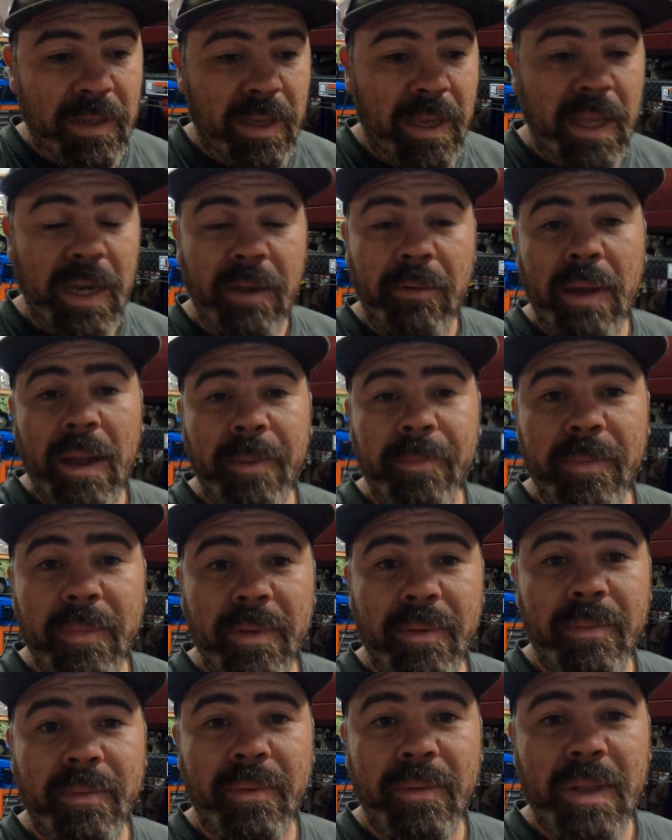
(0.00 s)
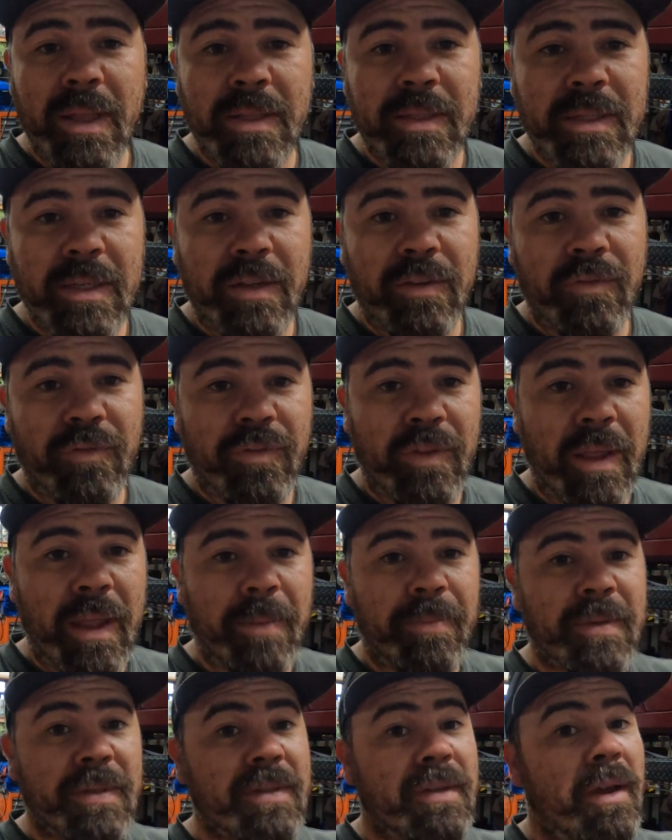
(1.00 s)
Anyway, that's it for
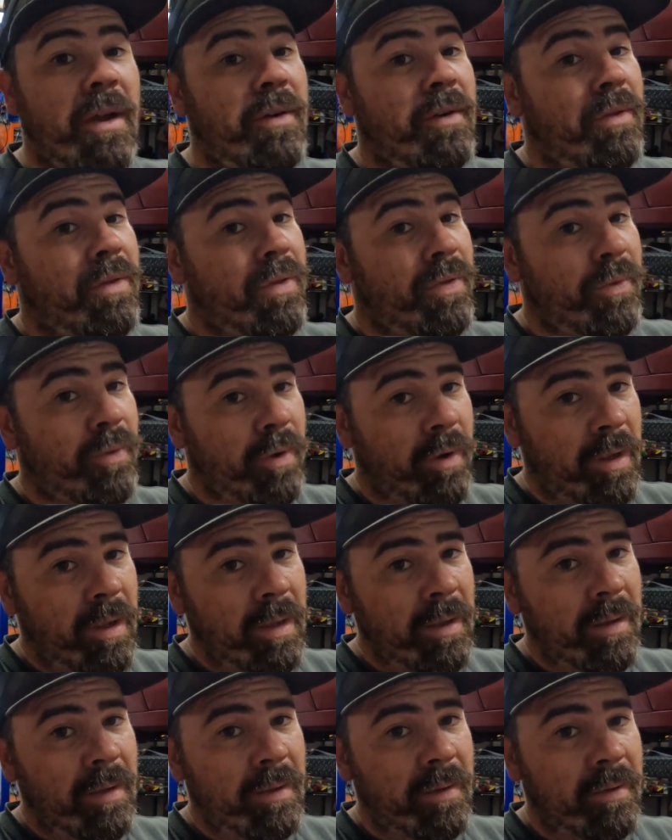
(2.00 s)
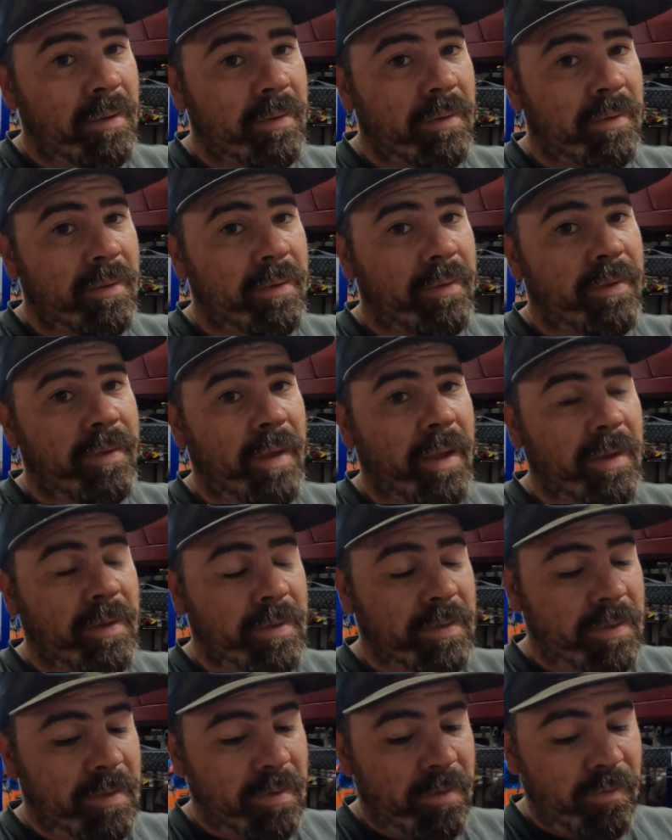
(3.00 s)
episode 3.
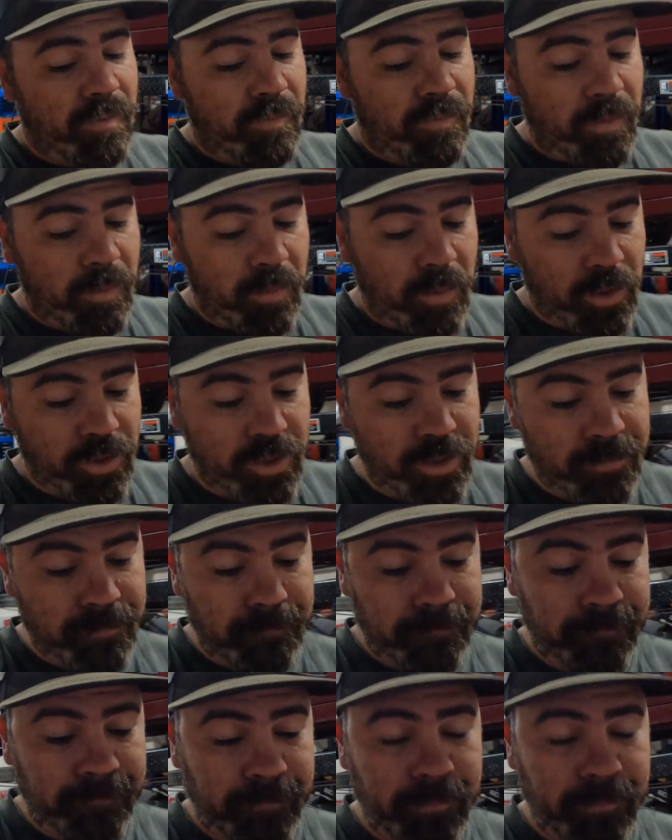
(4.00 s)
Thanks for watching.